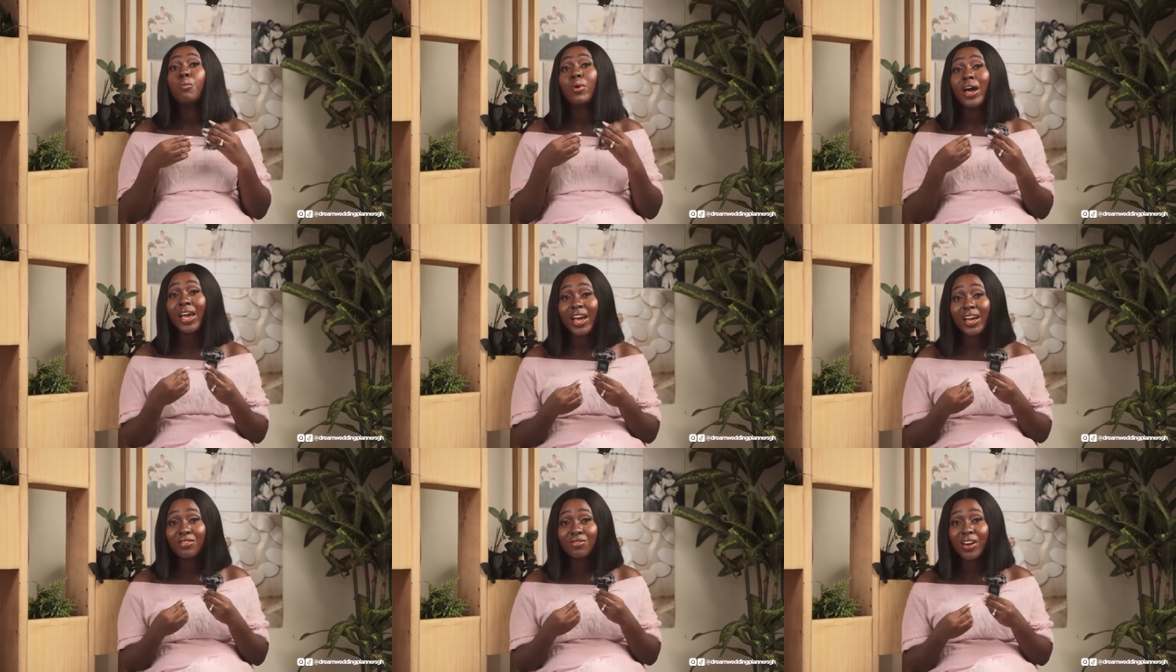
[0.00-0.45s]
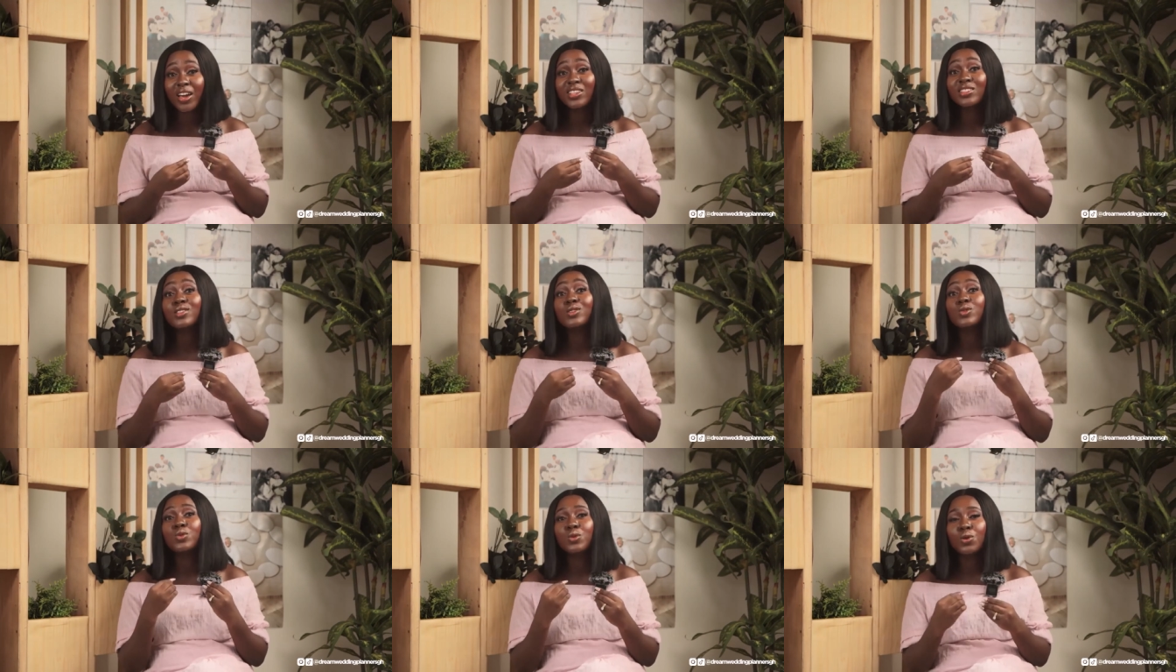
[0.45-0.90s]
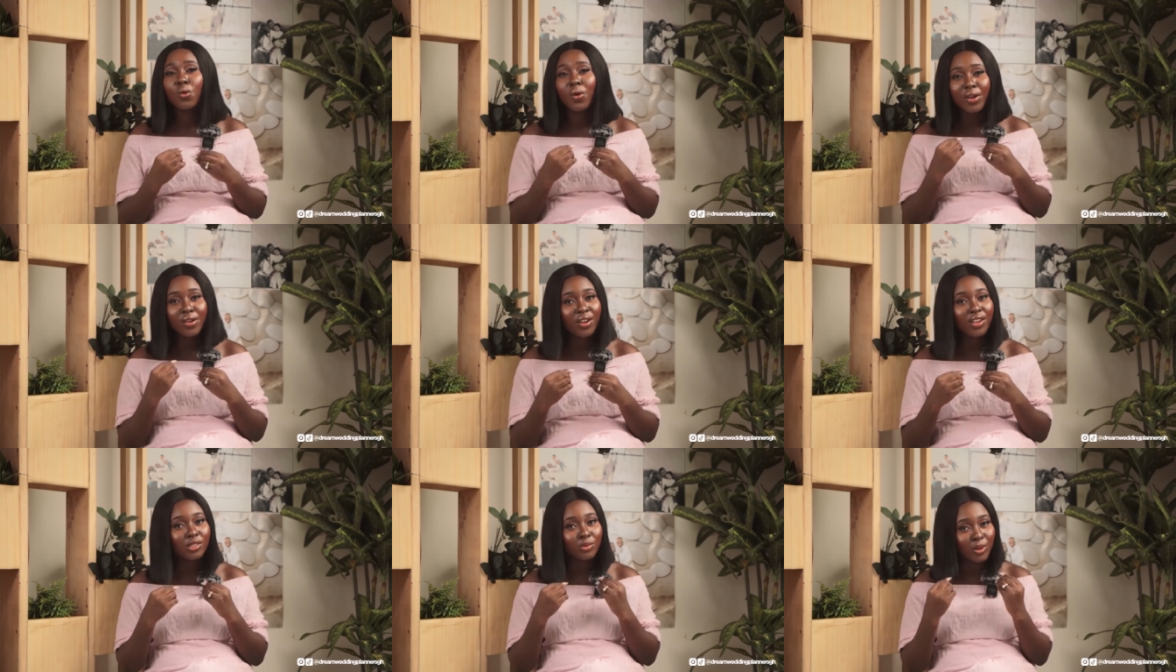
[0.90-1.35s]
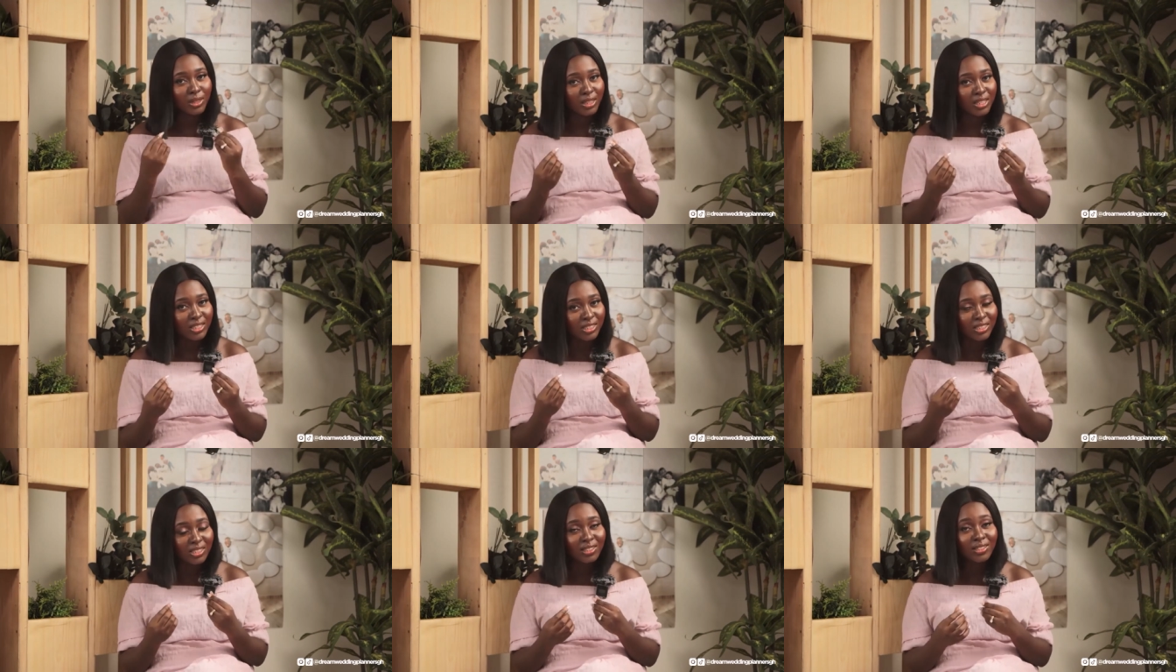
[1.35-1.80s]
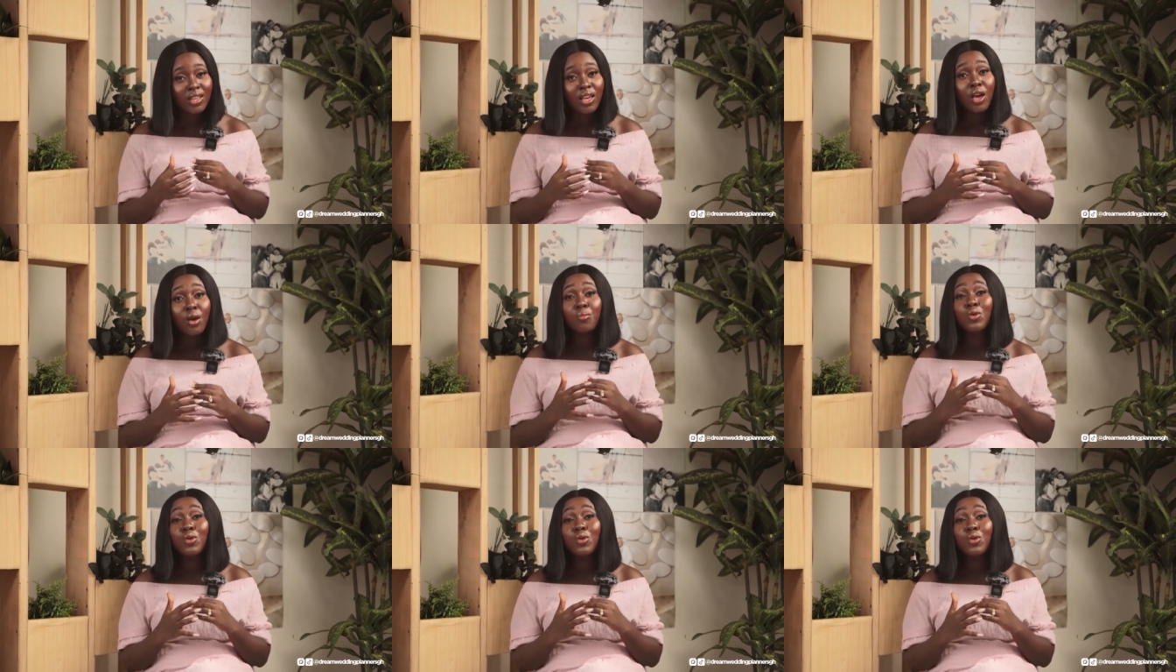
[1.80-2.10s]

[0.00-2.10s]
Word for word: my advice is to lower your expectations